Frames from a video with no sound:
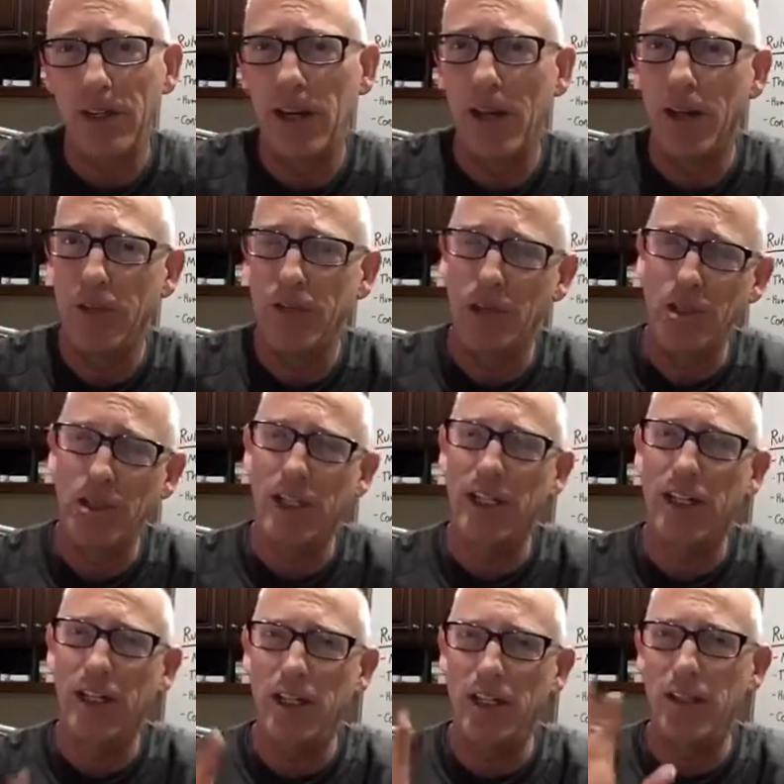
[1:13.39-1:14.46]
Now, the first
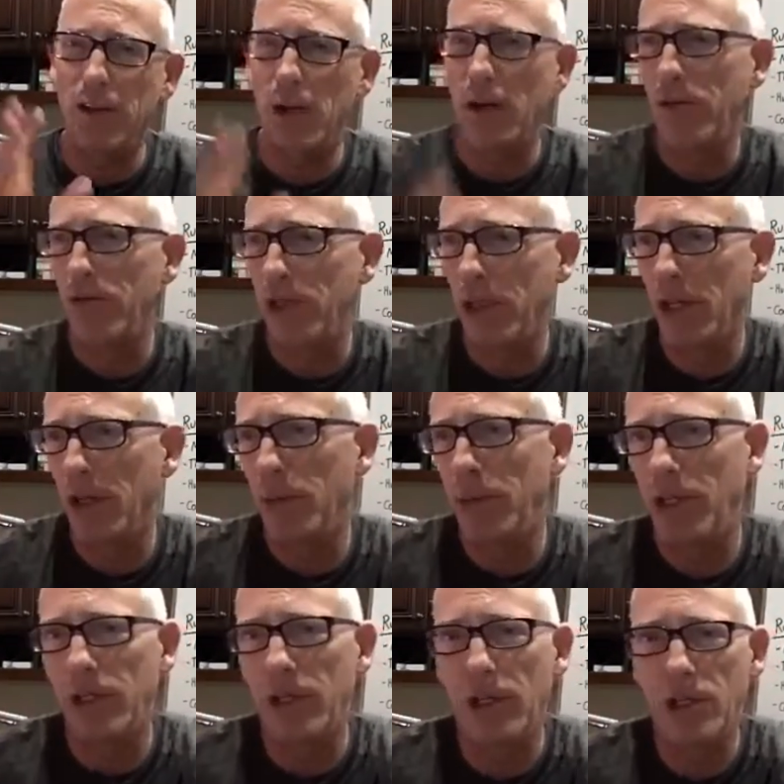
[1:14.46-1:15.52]
thing you need to know if you're going to
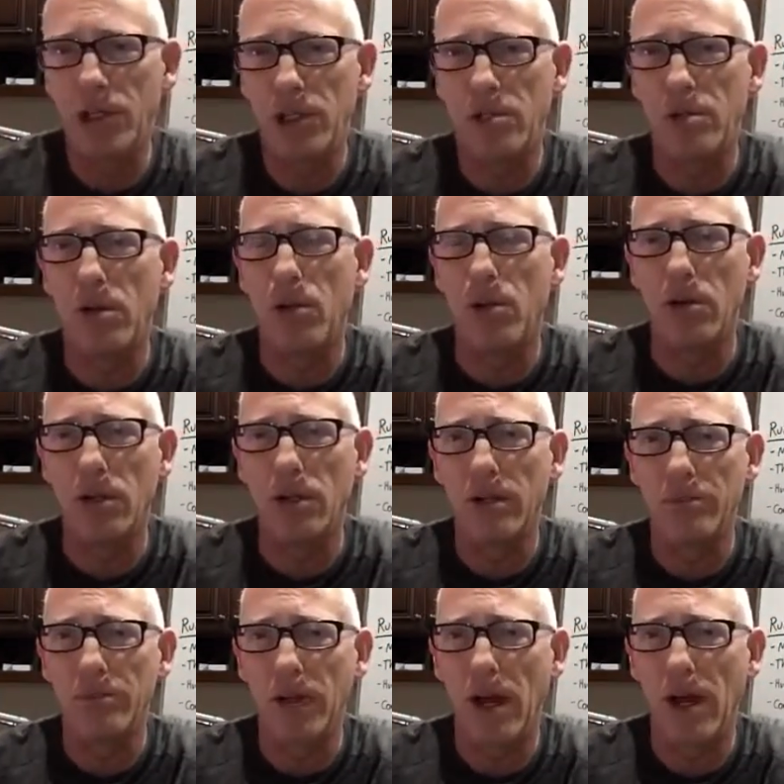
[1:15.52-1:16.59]
be a good
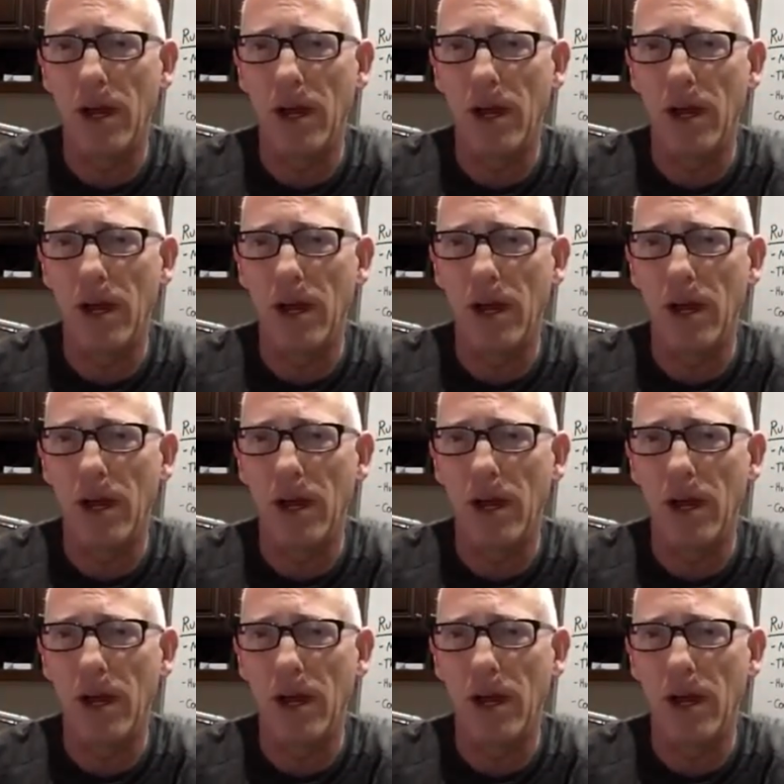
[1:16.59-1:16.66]
troll